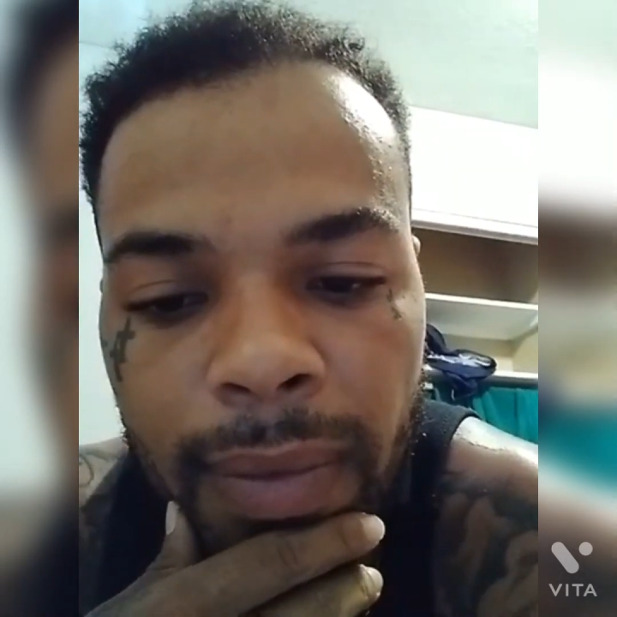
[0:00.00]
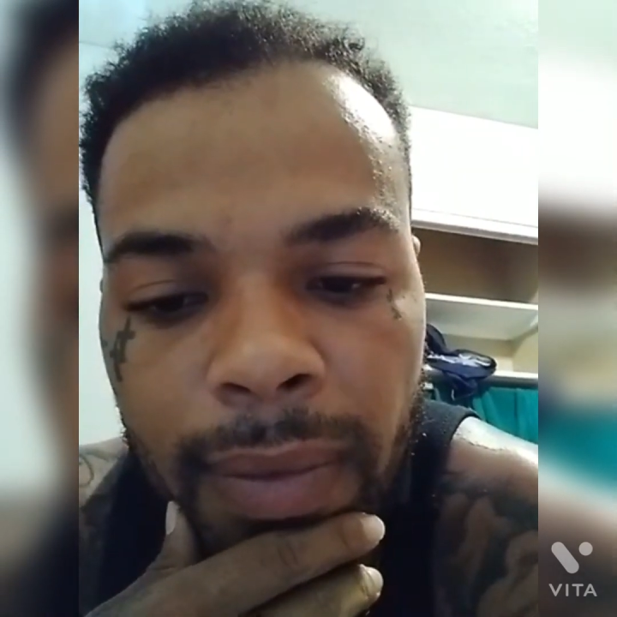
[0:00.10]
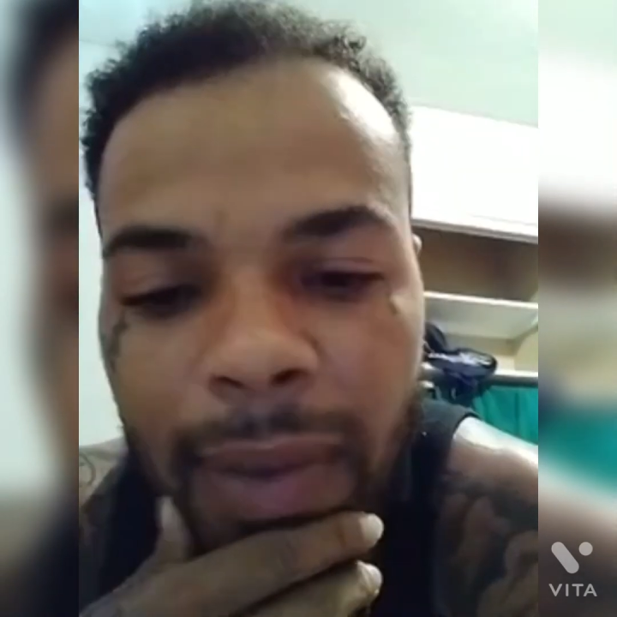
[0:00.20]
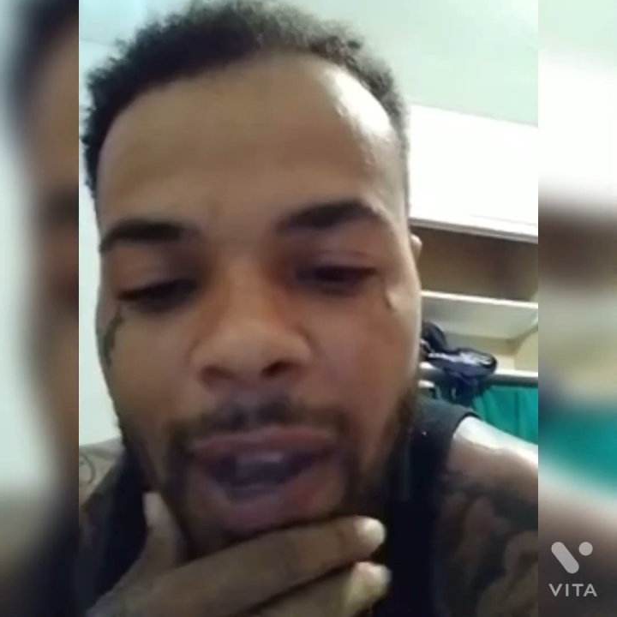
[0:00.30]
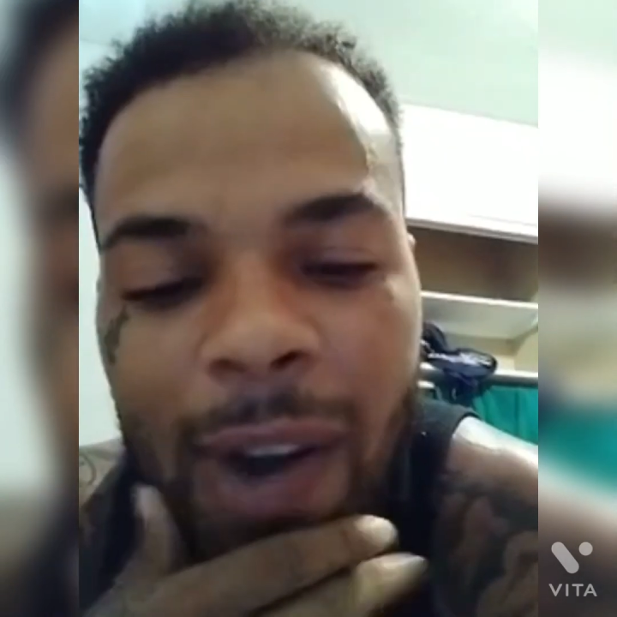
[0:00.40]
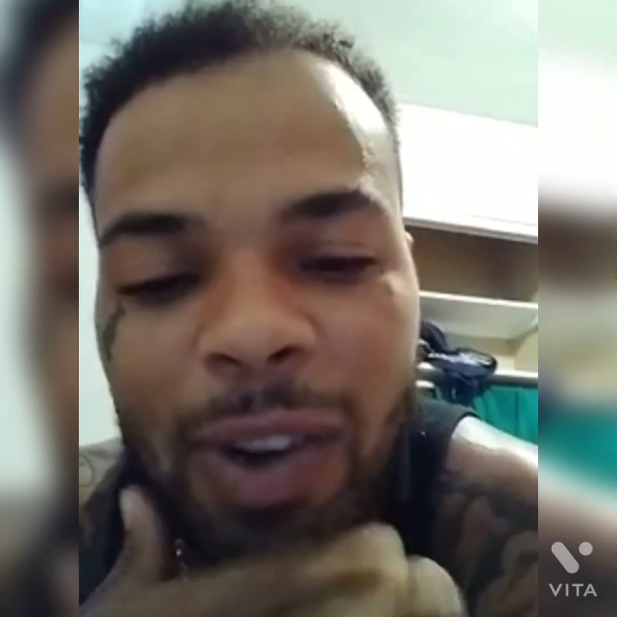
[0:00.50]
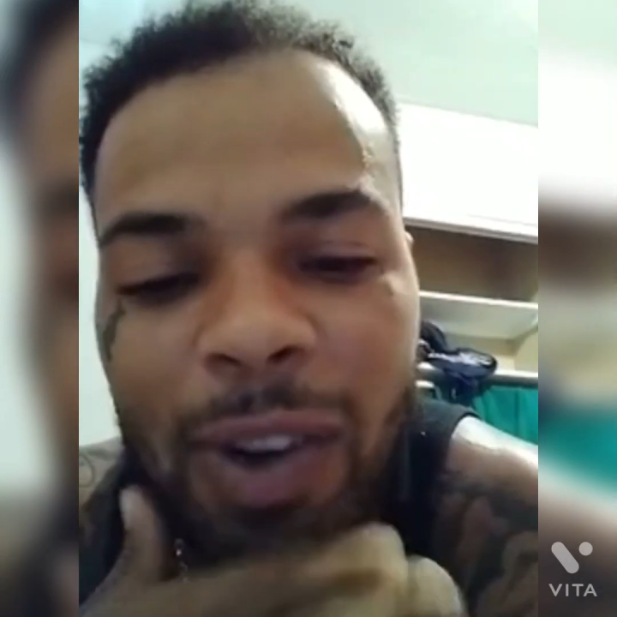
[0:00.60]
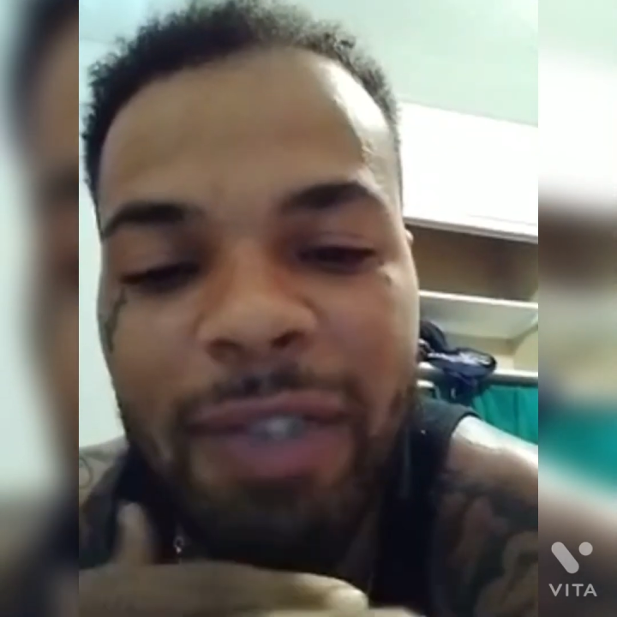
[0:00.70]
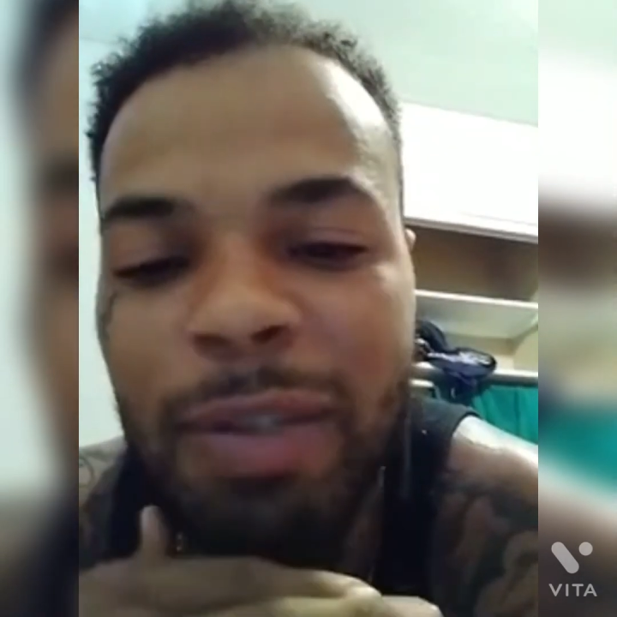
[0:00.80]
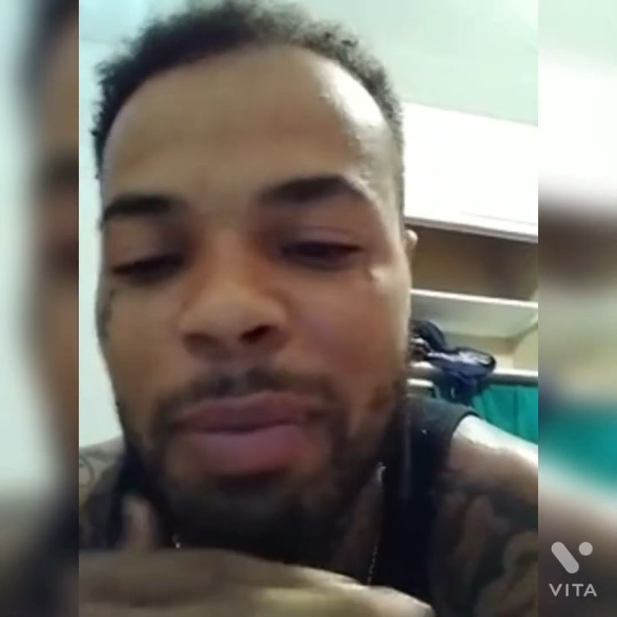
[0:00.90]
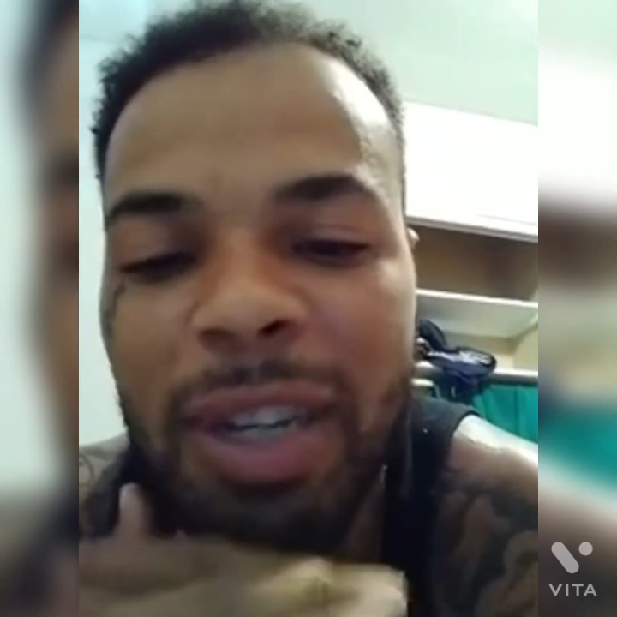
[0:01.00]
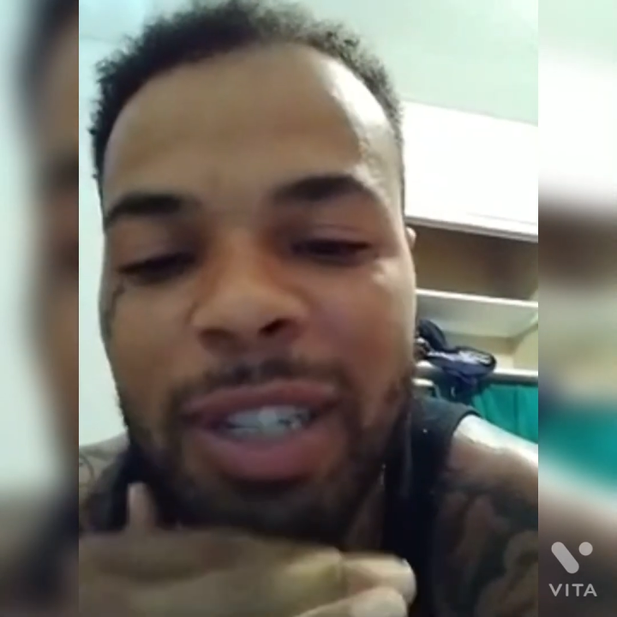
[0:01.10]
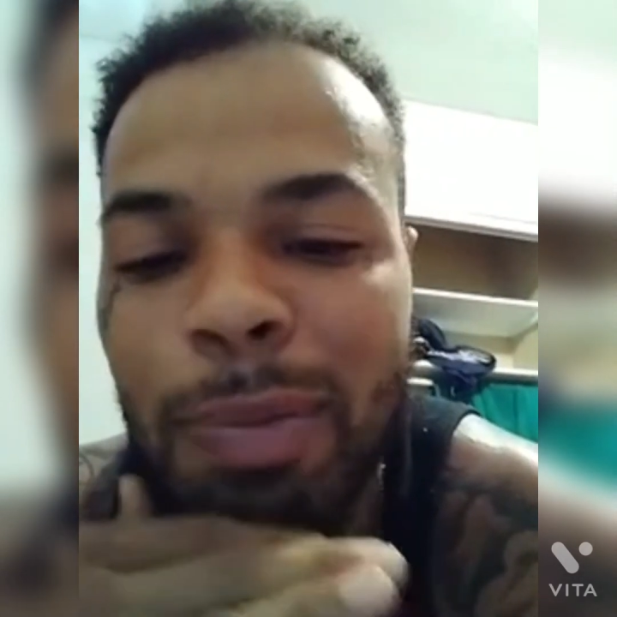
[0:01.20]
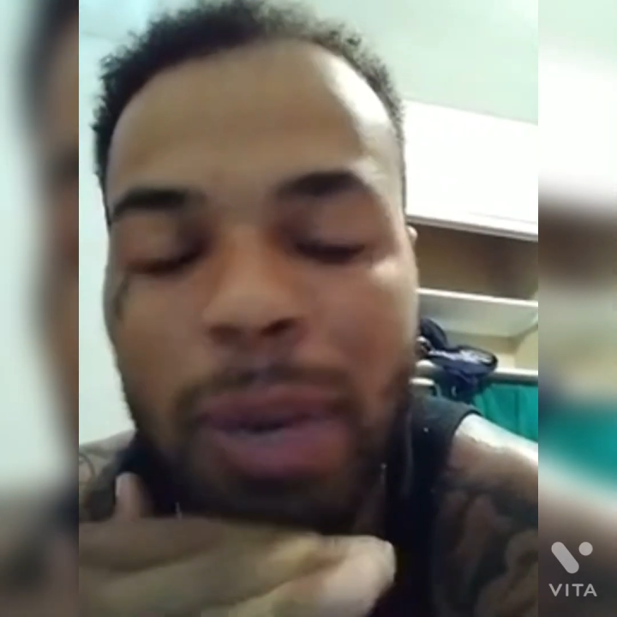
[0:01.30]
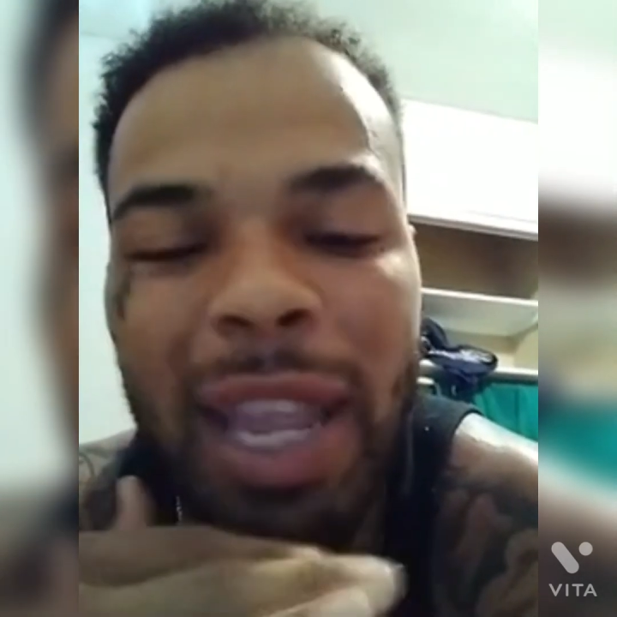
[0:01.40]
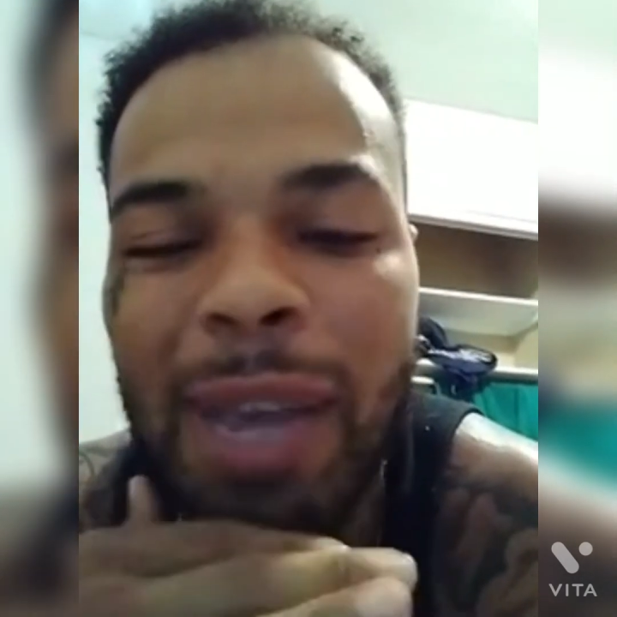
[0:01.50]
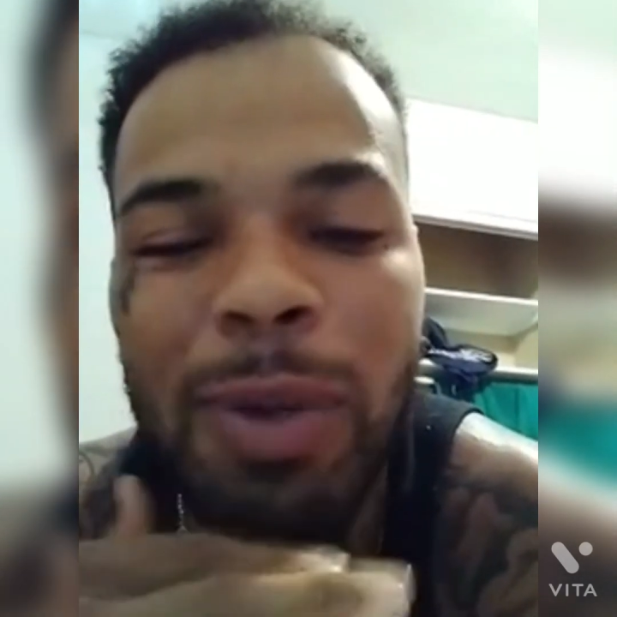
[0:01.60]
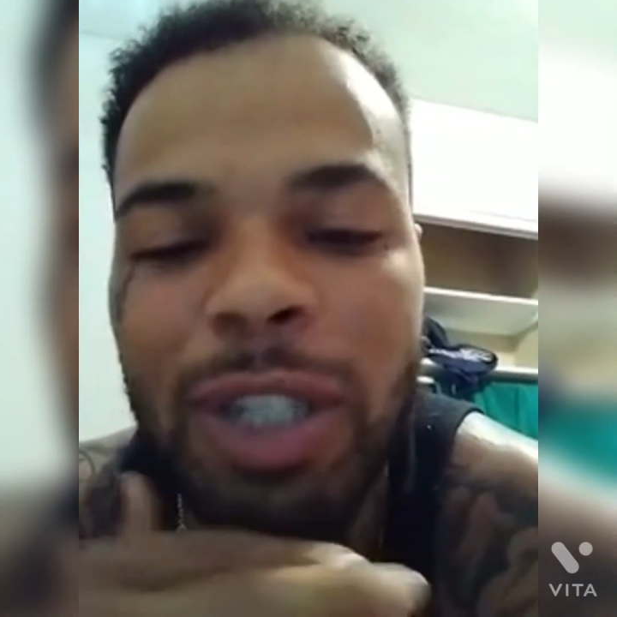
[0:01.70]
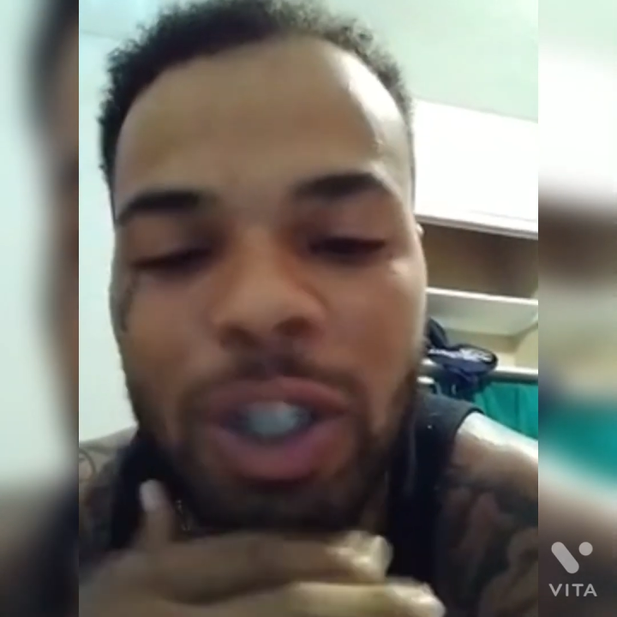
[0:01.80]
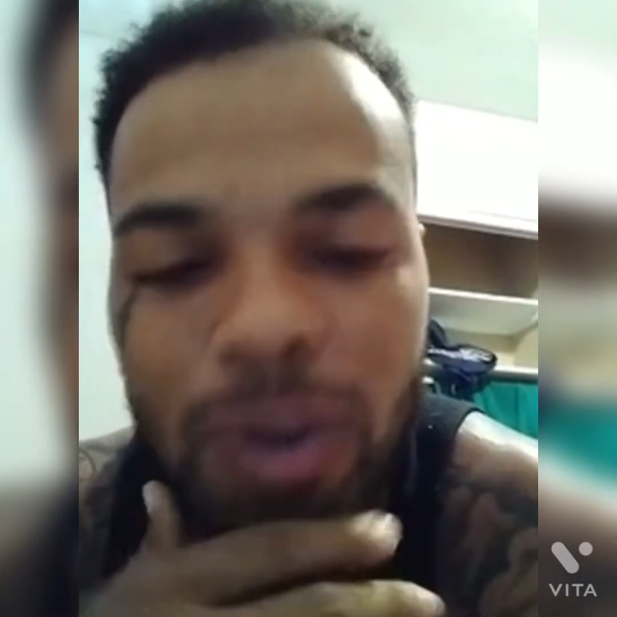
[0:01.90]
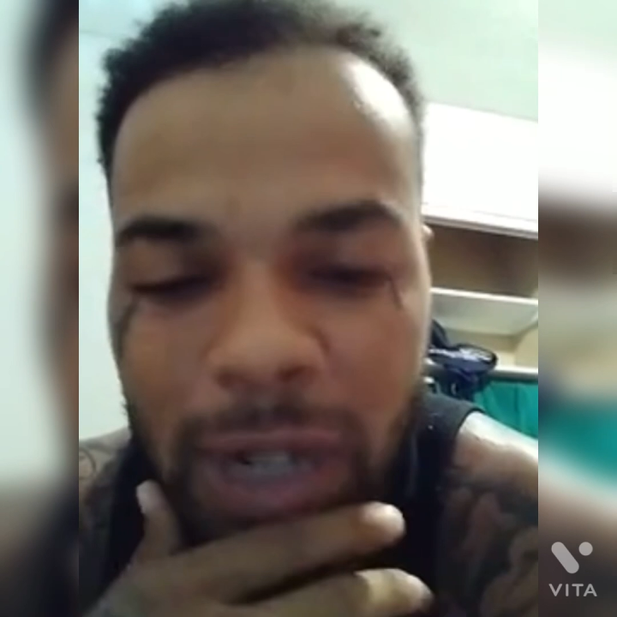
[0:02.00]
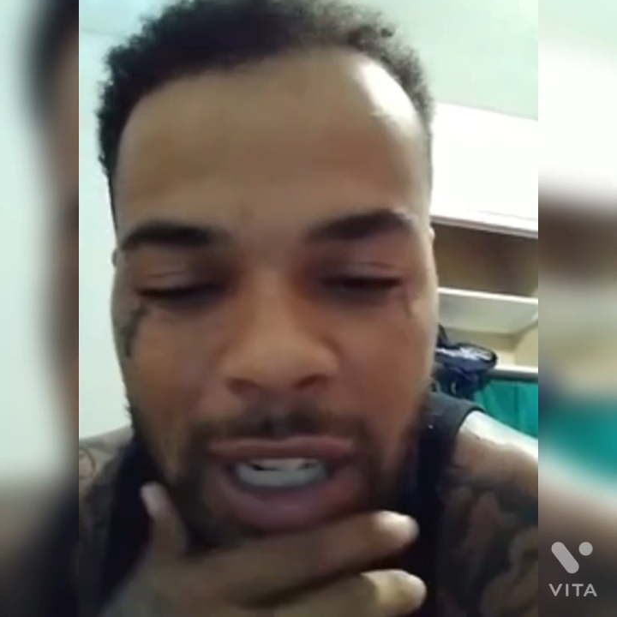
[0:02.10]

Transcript: You ain't talking about cutting that check.